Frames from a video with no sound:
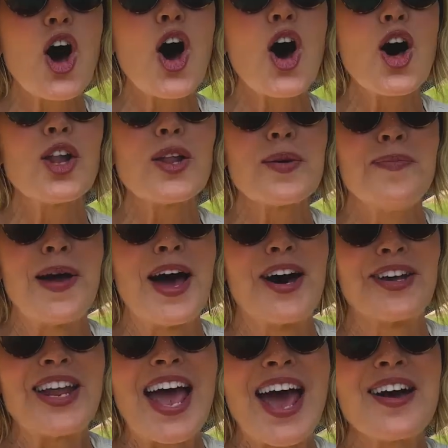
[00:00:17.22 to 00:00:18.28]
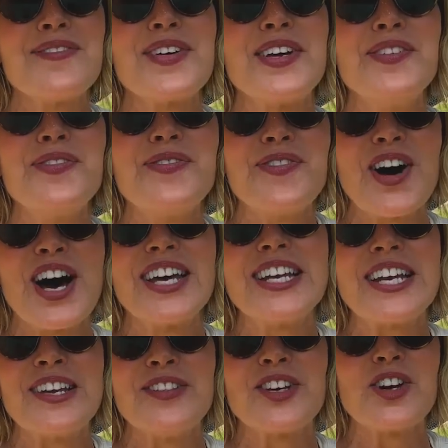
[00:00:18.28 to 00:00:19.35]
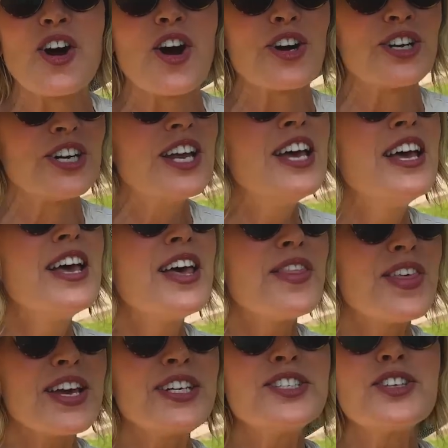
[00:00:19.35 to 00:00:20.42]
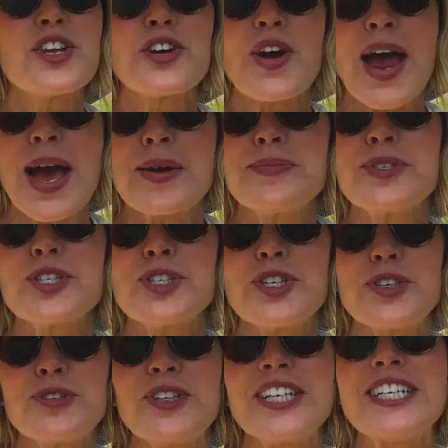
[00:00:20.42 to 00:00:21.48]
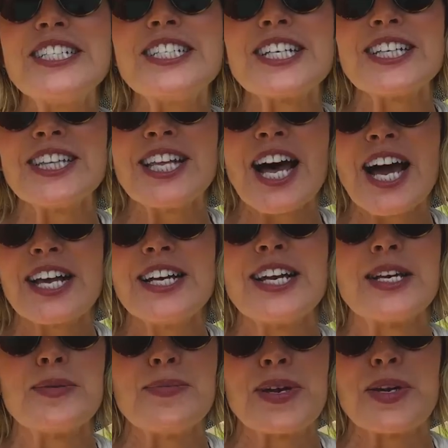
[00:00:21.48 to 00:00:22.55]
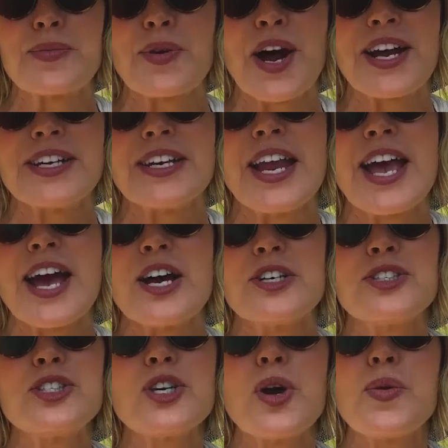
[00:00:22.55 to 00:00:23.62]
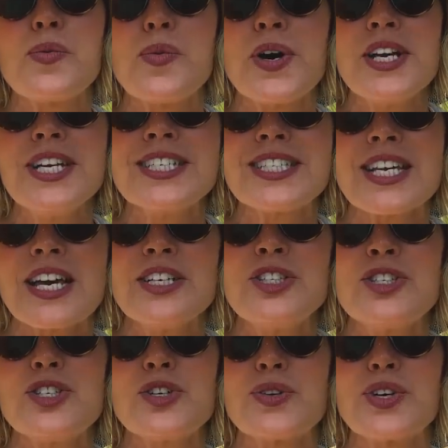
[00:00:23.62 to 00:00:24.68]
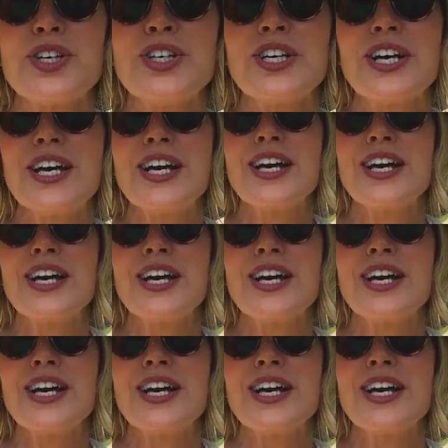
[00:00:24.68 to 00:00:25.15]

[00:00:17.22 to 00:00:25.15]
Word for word: all about having fun in the garden, things that are absolutely delighting me right now. So what do you say, Stuart? Let's